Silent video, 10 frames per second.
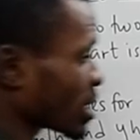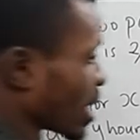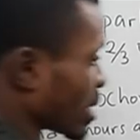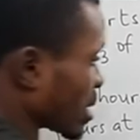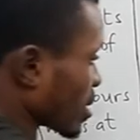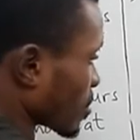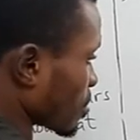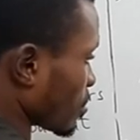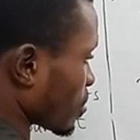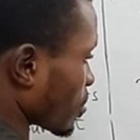distance
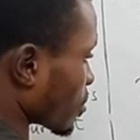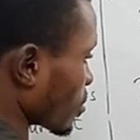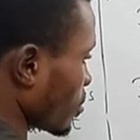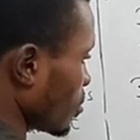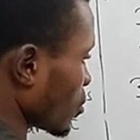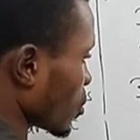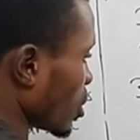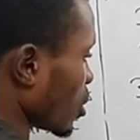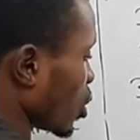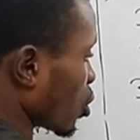
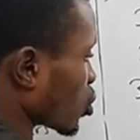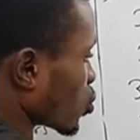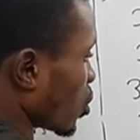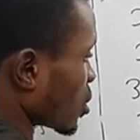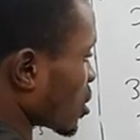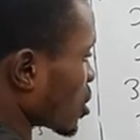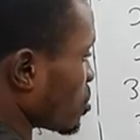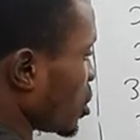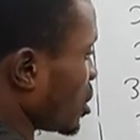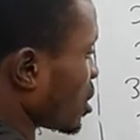equals to what?
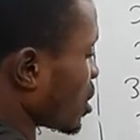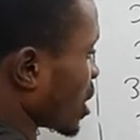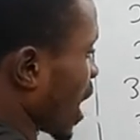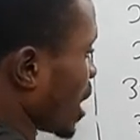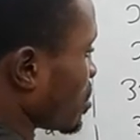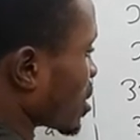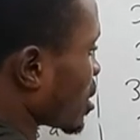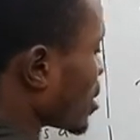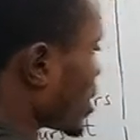Speed times